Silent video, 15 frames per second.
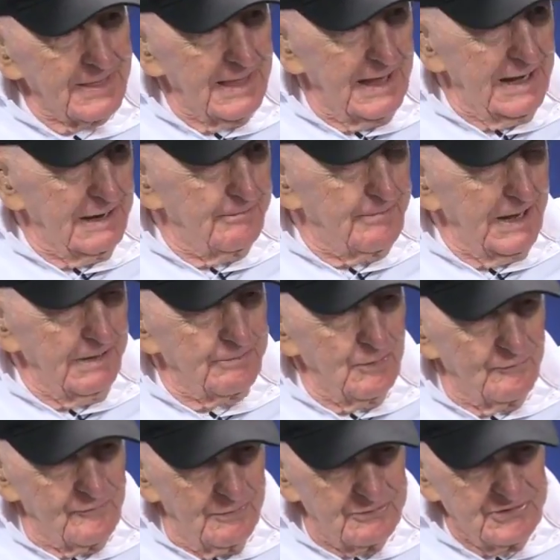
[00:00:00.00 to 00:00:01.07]
Then the people
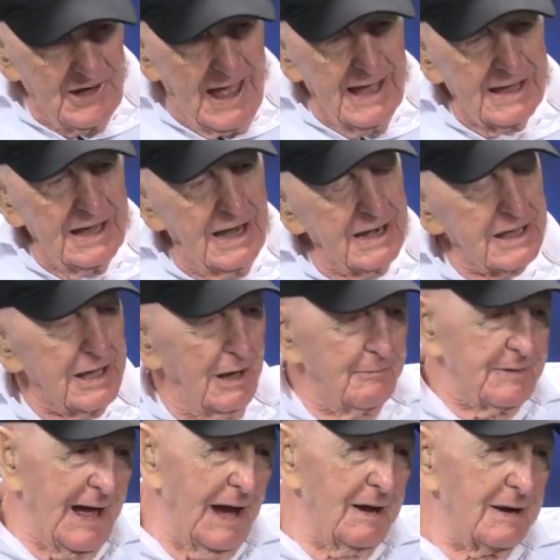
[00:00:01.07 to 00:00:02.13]
from Saigon to come
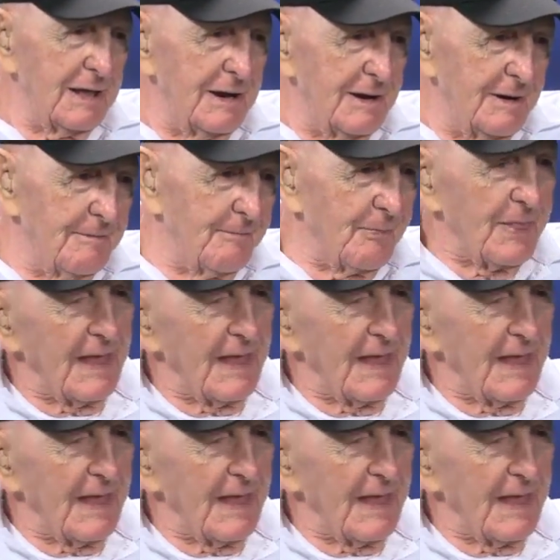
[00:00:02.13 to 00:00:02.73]
down here